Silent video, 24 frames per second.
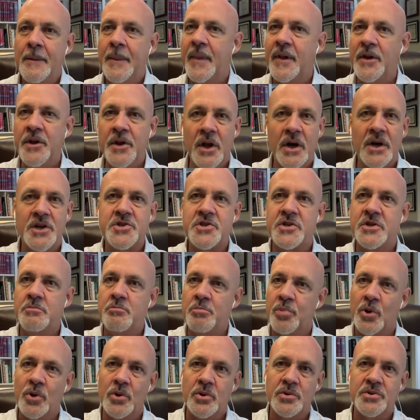nuts and
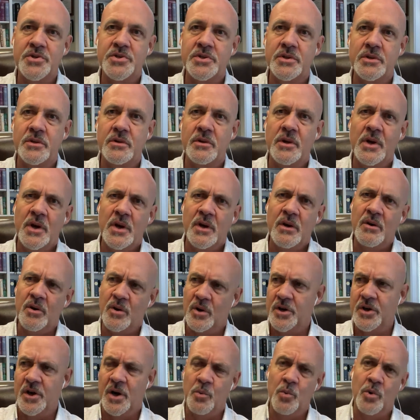bolts and, oh
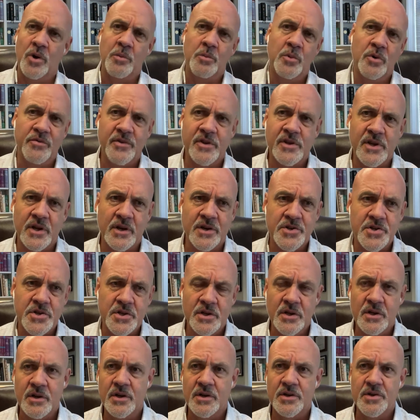yeah, I want to move to Tennessee
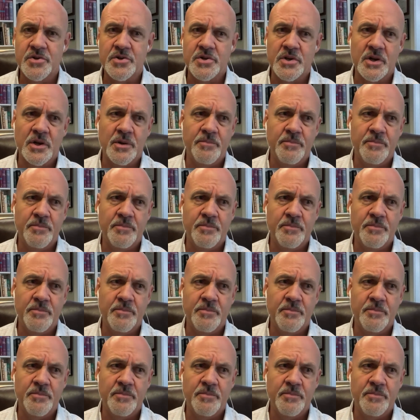because,